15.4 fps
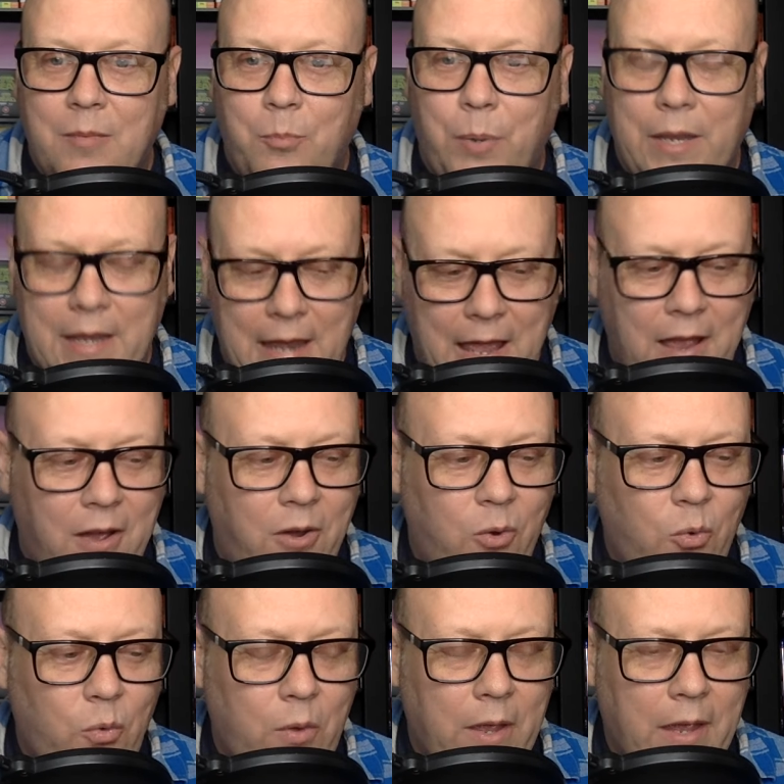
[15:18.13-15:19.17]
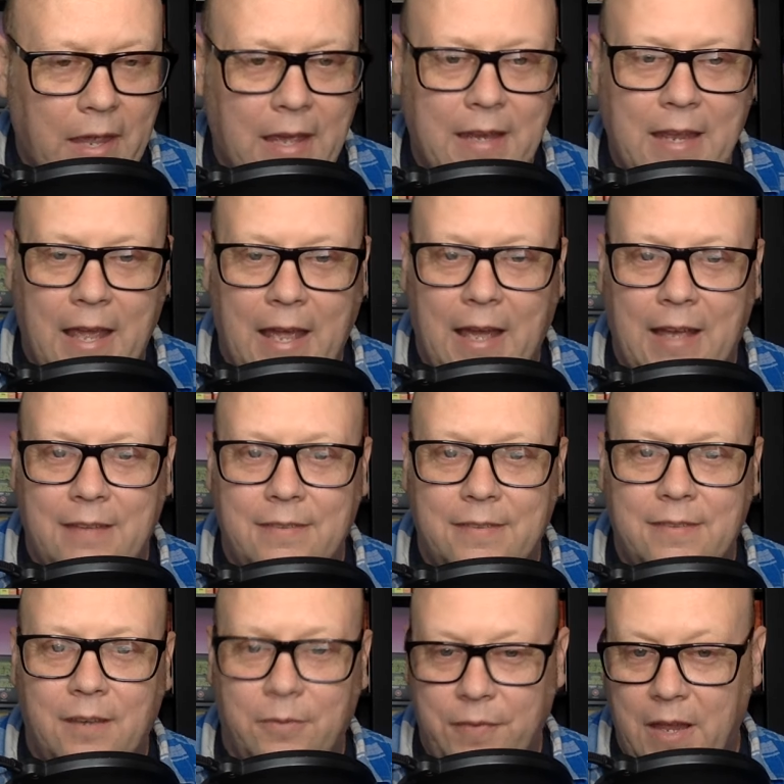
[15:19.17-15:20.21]
But now Ed
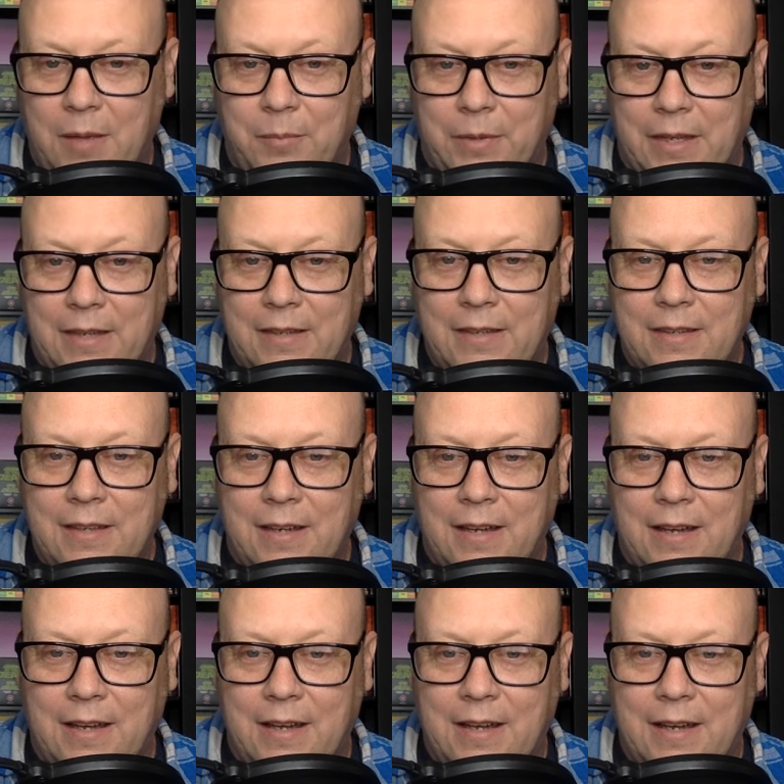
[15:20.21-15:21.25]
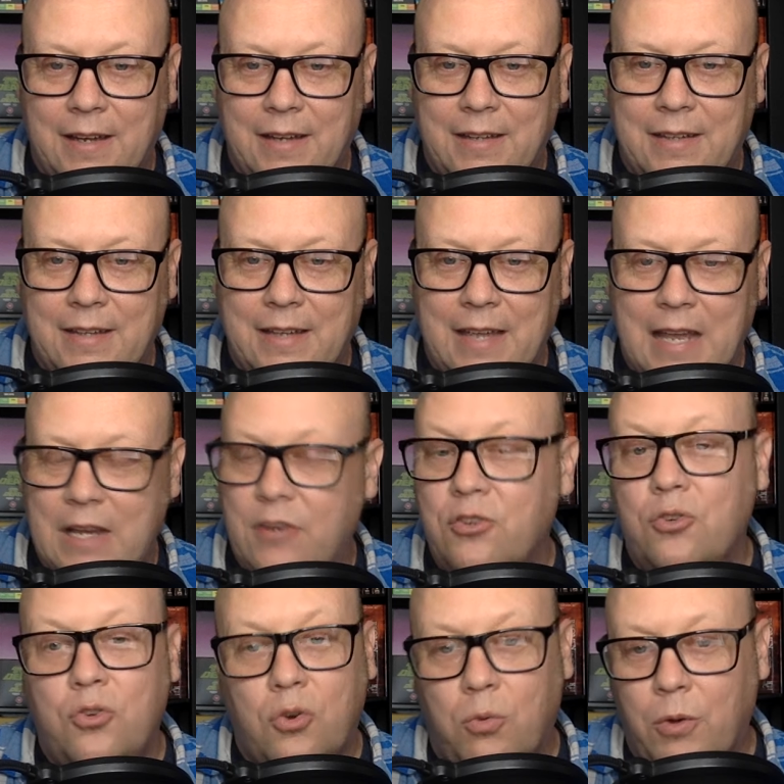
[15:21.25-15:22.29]
has a family and a
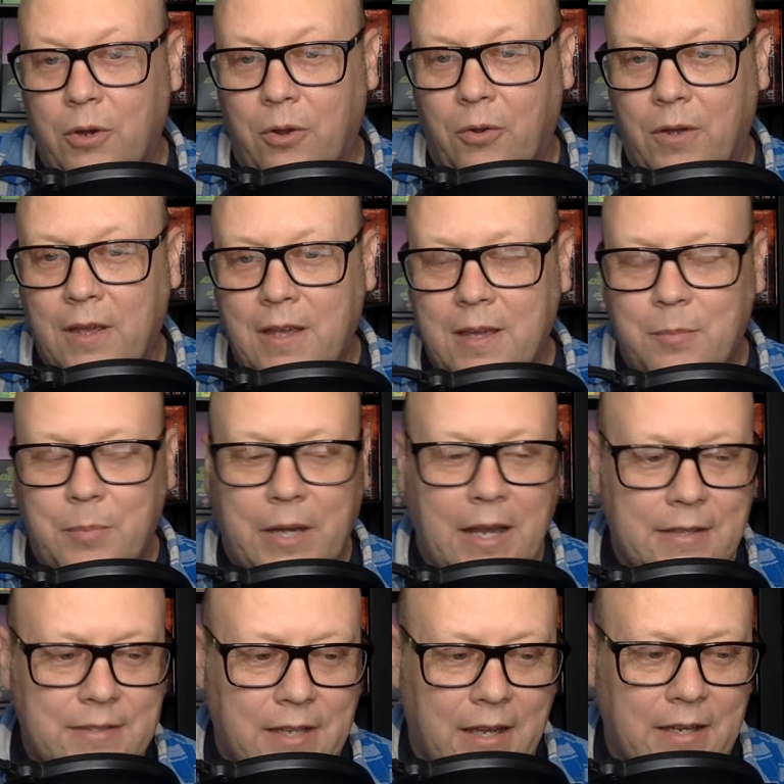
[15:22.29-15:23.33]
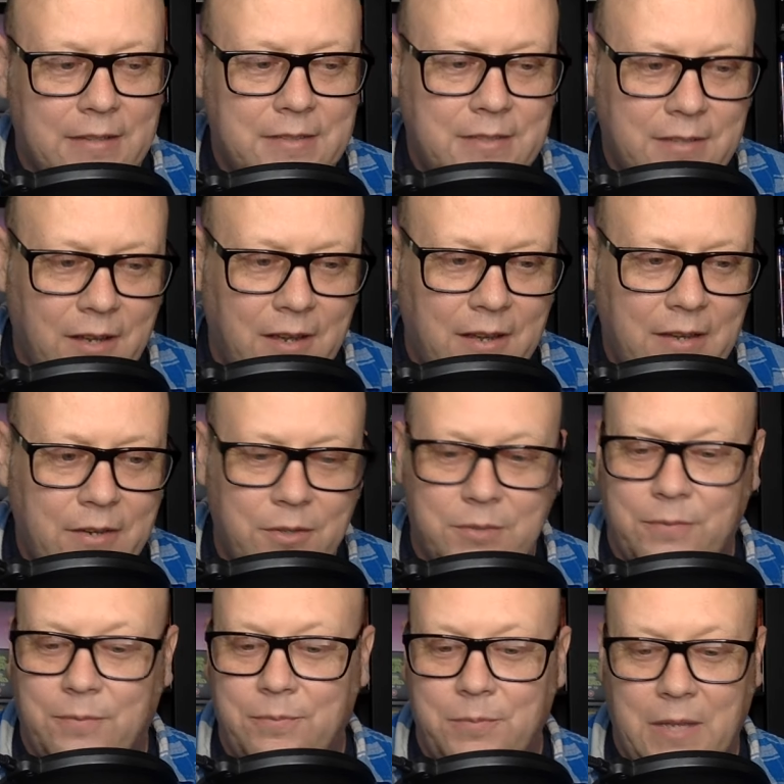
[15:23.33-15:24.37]
new crew. But Ed's got his son,
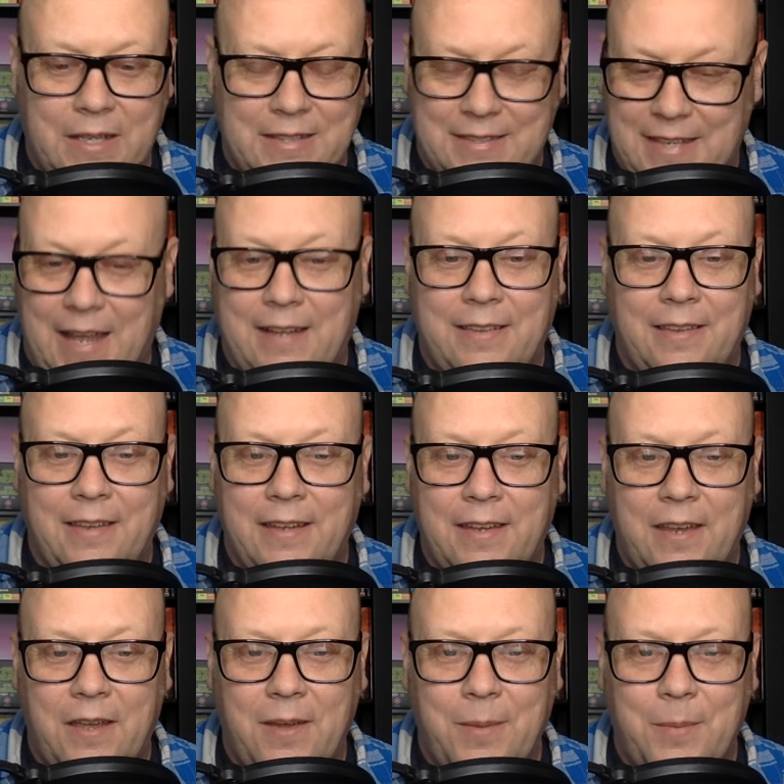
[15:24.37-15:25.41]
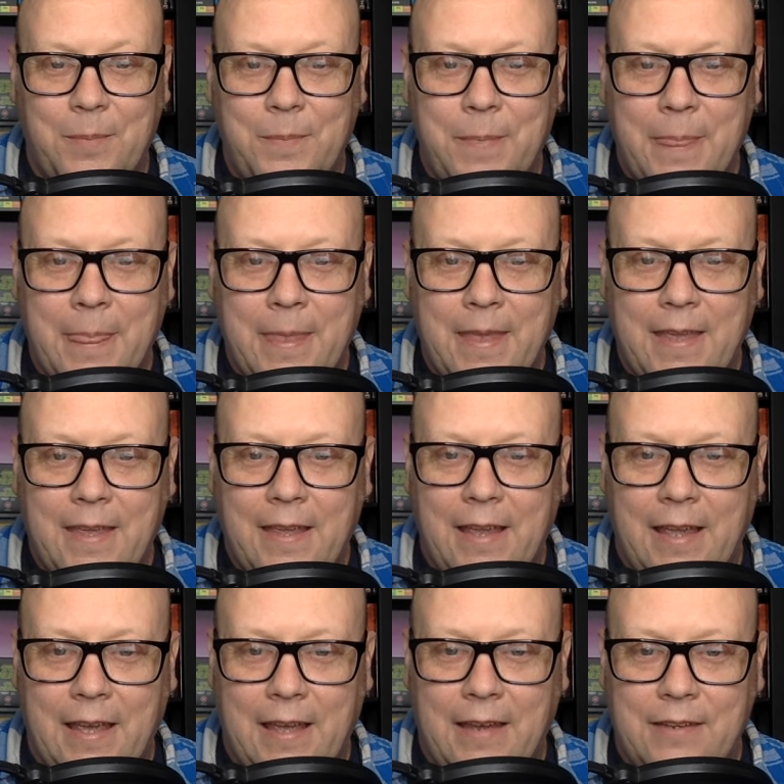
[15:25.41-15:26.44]
who's exactly like him
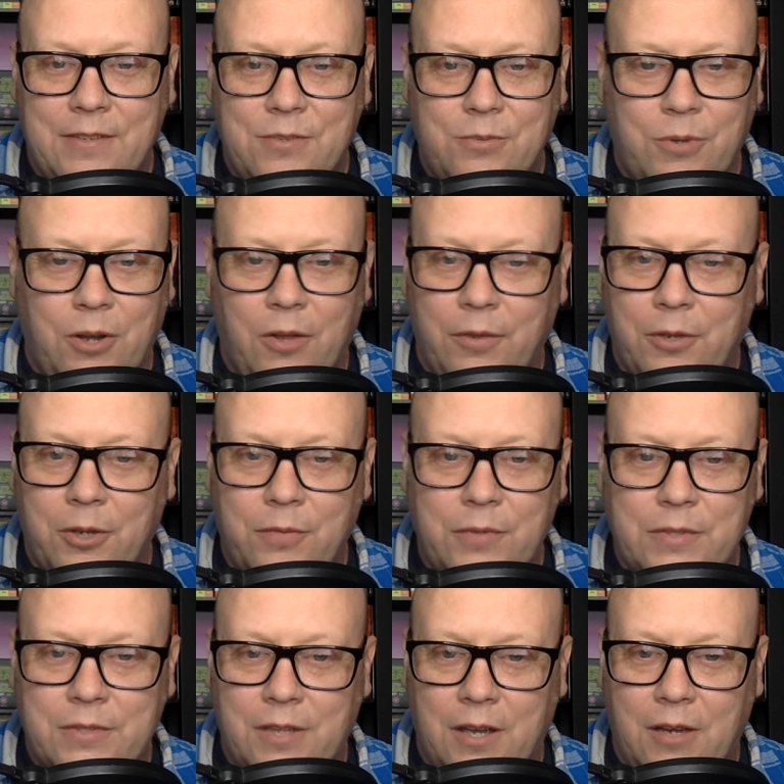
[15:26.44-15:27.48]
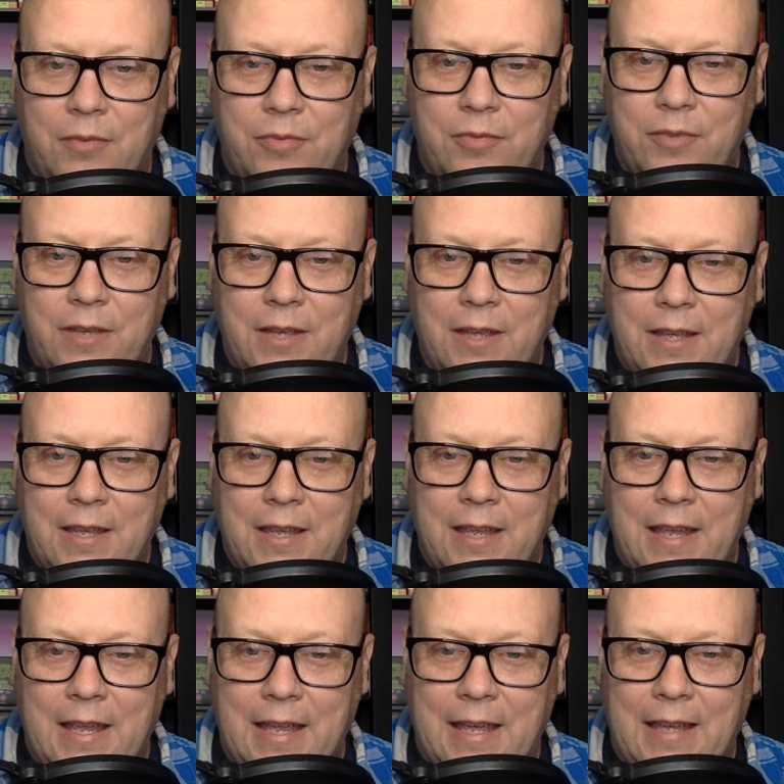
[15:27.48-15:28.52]
and doing all the goofy stuff.
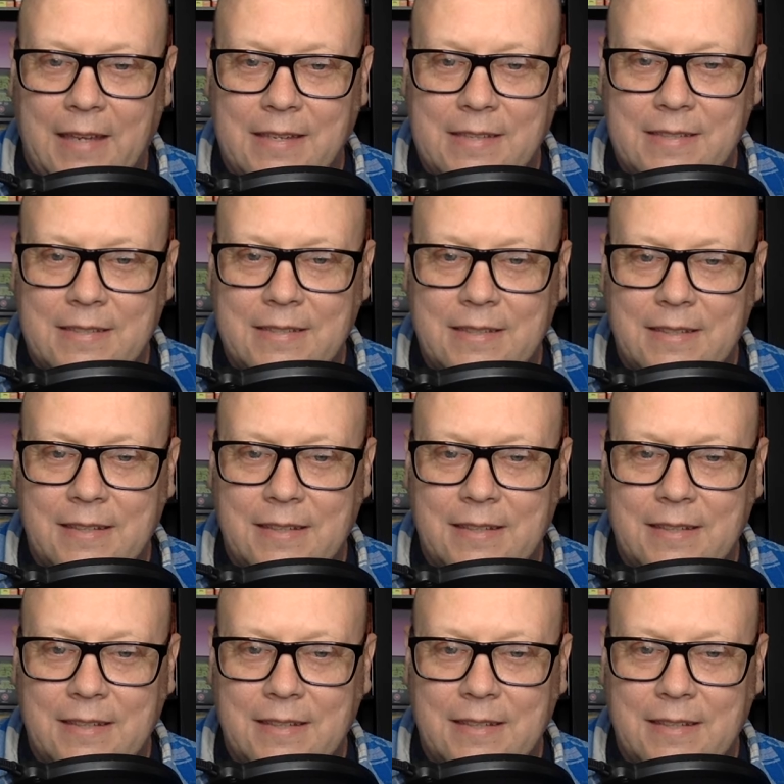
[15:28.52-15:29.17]
And